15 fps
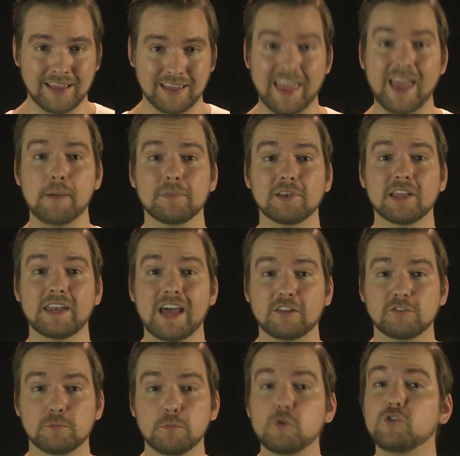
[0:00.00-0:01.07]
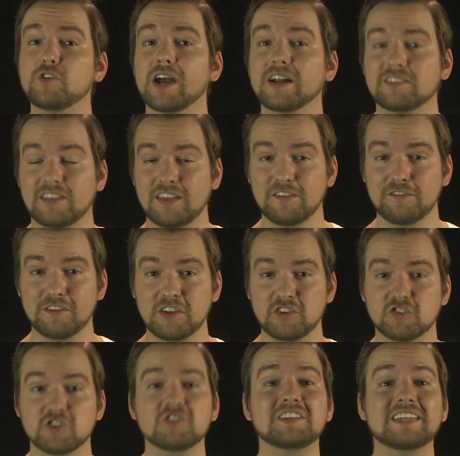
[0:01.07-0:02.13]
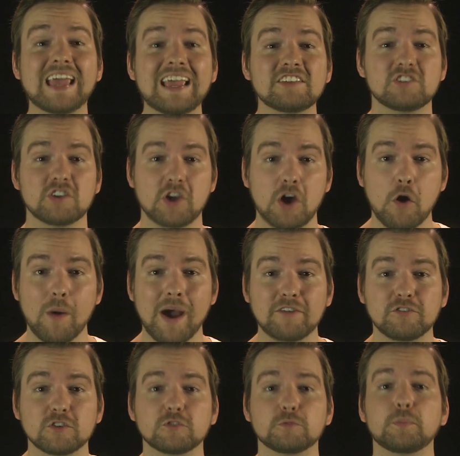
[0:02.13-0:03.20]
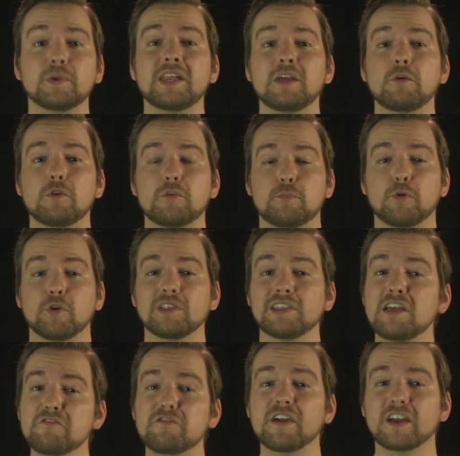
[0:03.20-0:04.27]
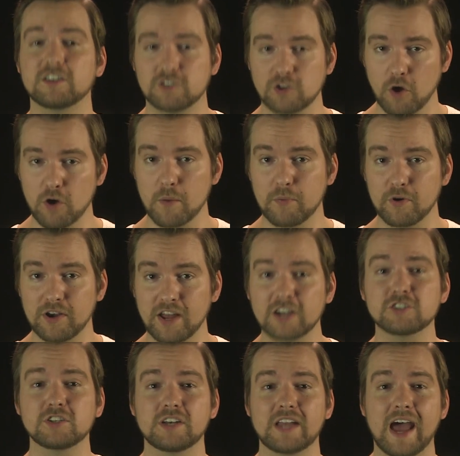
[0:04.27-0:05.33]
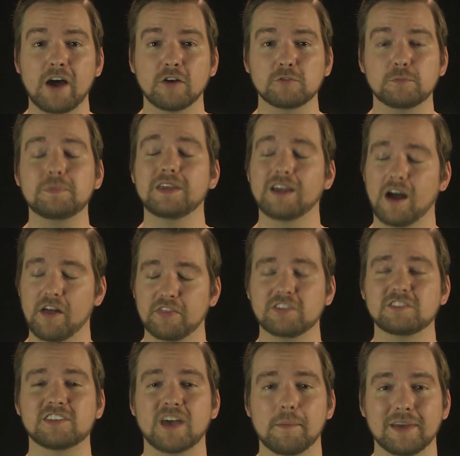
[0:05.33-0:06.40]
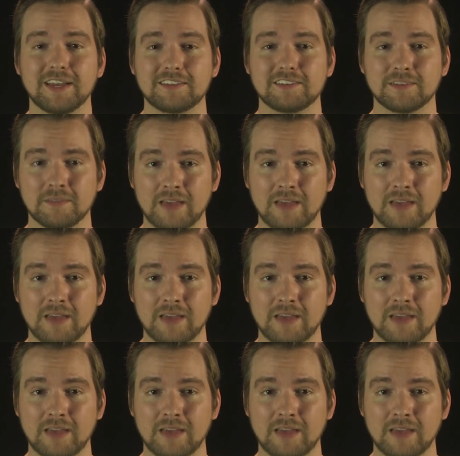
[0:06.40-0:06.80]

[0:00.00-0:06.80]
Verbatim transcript: Campbell announced Moonduck TV just days ago after splitting with prolific Dota production house Beyond the Summit.